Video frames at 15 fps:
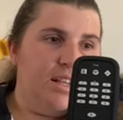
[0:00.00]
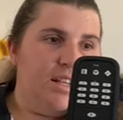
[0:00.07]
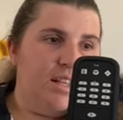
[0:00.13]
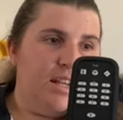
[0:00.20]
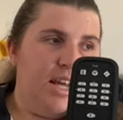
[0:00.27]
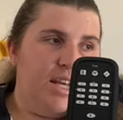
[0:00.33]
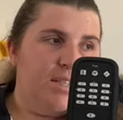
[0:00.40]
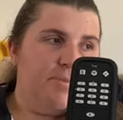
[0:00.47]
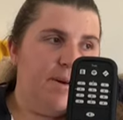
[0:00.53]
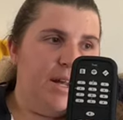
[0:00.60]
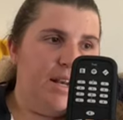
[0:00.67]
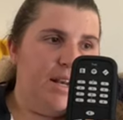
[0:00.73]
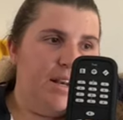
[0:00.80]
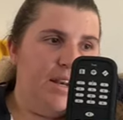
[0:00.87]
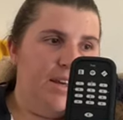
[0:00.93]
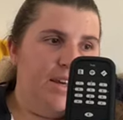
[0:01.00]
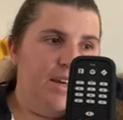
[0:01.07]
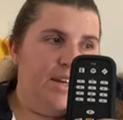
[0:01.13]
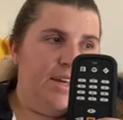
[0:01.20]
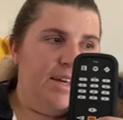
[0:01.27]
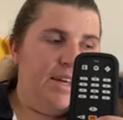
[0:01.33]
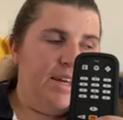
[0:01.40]
next button
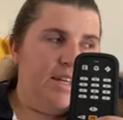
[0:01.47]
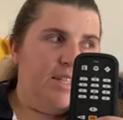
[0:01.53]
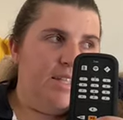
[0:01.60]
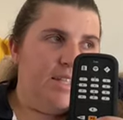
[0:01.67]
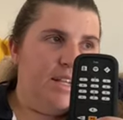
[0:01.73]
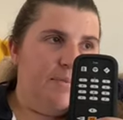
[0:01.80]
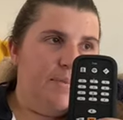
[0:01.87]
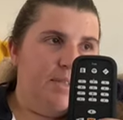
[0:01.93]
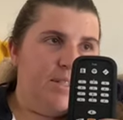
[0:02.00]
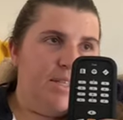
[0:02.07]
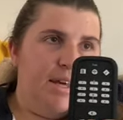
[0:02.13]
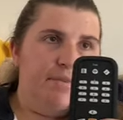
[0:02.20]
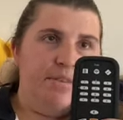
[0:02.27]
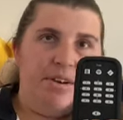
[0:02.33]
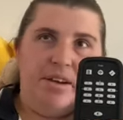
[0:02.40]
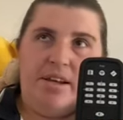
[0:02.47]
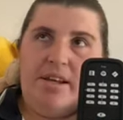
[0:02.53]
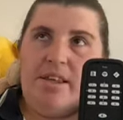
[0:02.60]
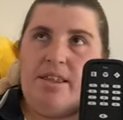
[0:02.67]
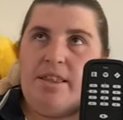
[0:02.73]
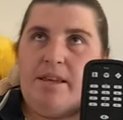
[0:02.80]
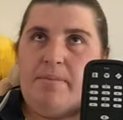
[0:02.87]
is the number 7.
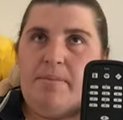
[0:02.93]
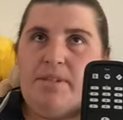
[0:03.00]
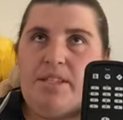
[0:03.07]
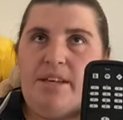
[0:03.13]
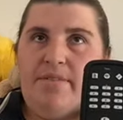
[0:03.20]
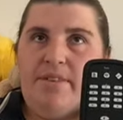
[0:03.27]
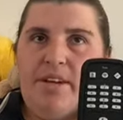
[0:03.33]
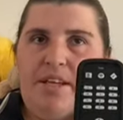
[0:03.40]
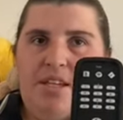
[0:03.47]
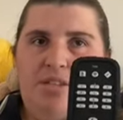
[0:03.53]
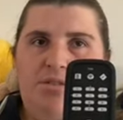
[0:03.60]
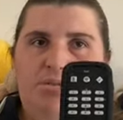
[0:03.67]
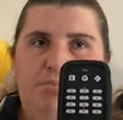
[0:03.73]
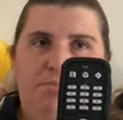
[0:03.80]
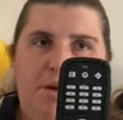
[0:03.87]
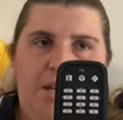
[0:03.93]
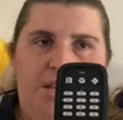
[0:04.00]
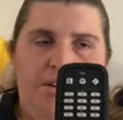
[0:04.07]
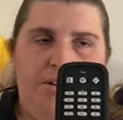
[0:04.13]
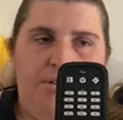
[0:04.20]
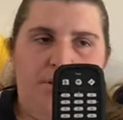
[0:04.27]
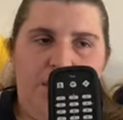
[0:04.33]
Number 7 is your
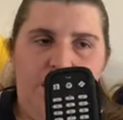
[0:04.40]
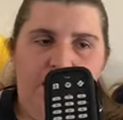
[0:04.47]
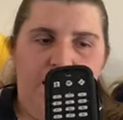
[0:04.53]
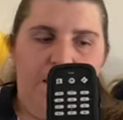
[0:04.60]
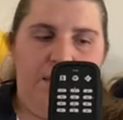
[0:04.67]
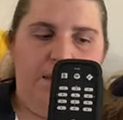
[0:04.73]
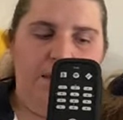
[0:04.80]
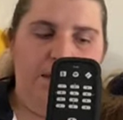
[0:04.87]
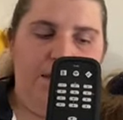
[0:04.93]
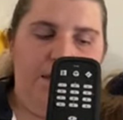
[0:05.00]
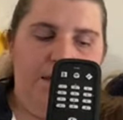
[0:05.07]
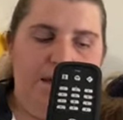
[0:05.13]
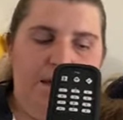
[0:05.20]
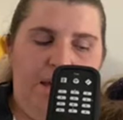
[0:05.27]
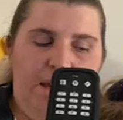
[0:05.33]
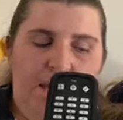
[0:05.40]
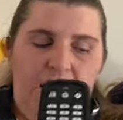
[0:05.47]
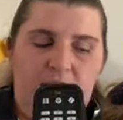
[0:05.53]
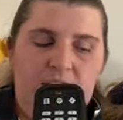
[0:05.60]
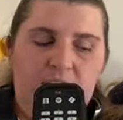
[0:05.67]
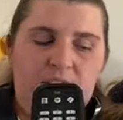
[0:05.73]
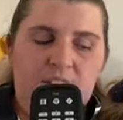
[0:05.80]
menu key.
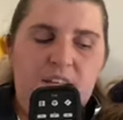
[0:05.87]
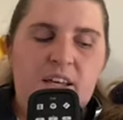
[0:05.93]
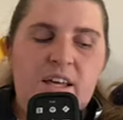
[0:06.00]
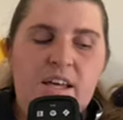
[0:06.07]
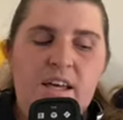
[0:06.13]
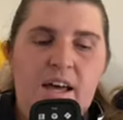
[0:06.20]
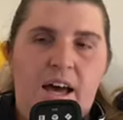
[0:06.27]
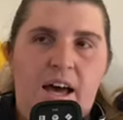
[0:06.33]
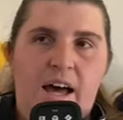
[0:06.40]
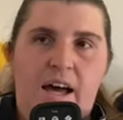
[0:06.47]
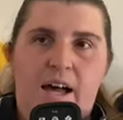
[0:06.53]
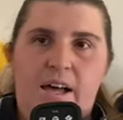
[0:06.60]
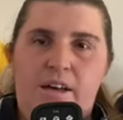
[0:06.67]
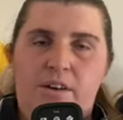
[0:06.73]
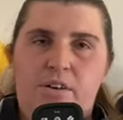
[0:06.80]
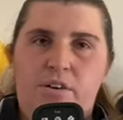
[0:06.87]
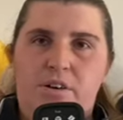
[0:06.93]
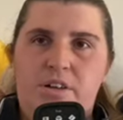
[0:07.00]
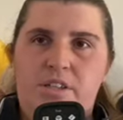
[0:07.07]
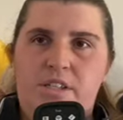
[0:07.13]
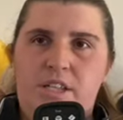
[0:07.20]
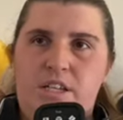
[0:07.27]
It
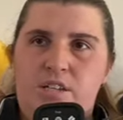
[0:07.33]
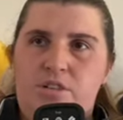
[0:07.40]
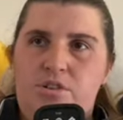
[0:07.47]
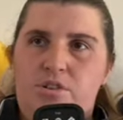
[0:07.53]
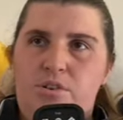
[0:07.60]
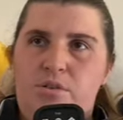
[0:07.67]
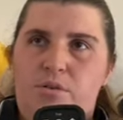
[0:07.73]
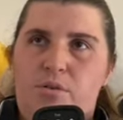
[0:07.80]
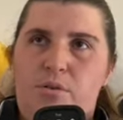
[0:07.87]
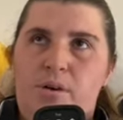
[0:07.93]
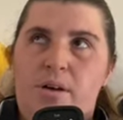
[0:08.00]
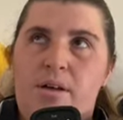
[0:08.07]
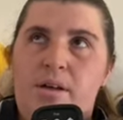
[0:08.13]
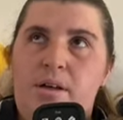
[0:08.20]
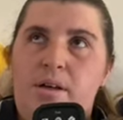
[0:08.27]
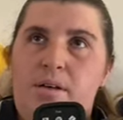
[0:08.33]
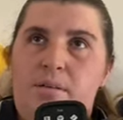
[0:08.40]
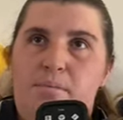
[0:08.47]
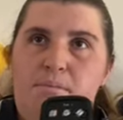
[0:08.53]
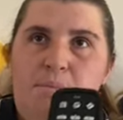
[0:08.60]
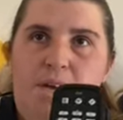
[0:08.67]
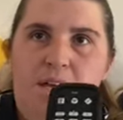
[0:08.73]
goes into your
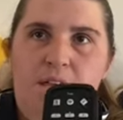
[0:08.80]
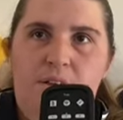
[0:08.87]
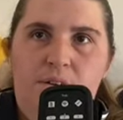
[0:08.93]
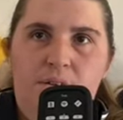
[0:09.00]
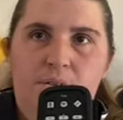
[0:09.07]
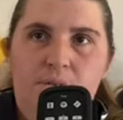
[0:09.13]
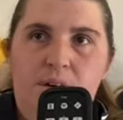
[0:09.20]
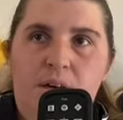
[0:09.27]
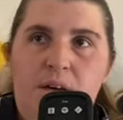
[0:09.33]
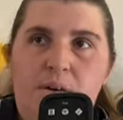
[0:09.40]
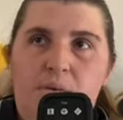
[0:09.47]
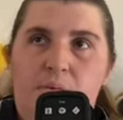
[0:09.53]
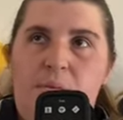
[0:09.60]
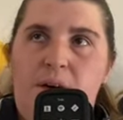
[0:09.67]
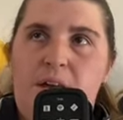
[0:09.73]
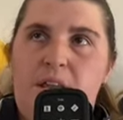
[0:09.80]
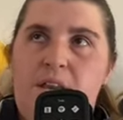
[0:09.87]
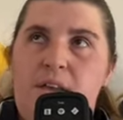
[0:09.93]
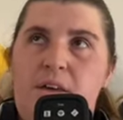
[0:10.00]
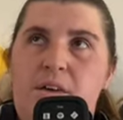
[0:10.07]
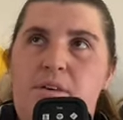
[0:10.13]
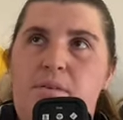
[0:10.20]
menu
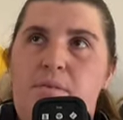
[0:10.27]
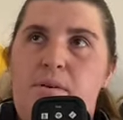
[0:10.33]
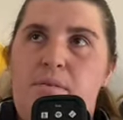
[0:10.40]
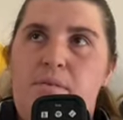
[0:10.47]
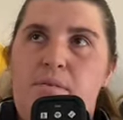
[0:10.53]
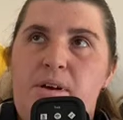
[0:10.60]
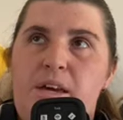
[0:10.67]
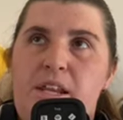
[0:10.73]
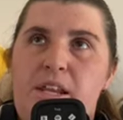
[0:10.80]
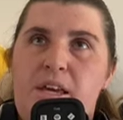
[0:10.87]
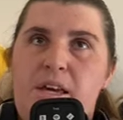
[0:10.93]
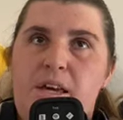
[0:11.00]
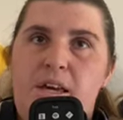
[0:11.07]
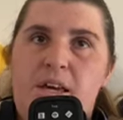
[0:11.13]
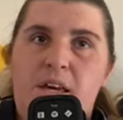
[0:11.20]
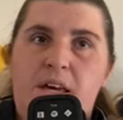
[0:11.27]
when you are reading.